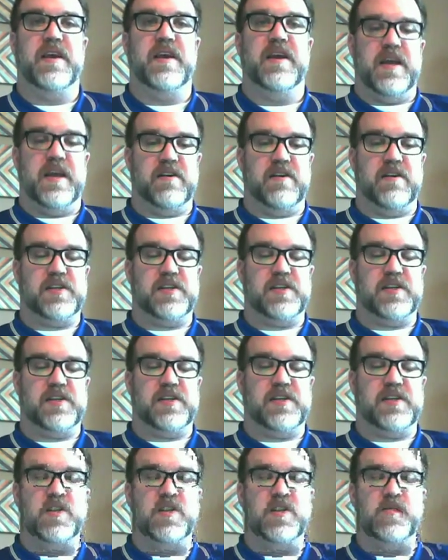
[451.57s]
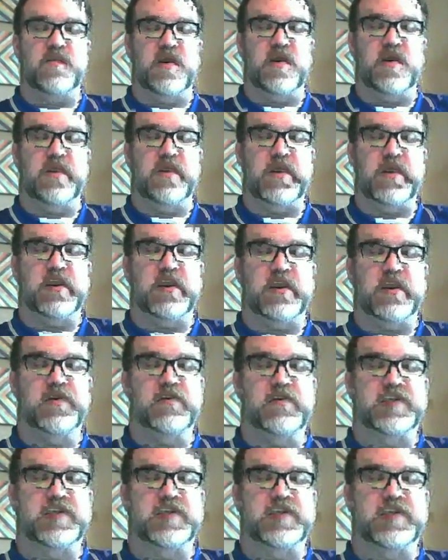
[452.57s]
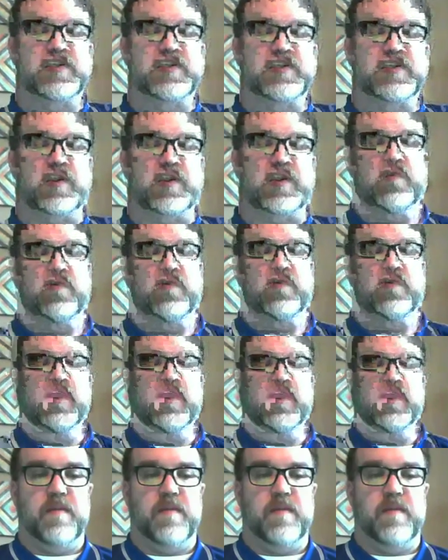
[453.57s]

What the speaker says: And there's, oh, come on, man, my computer's acting slow.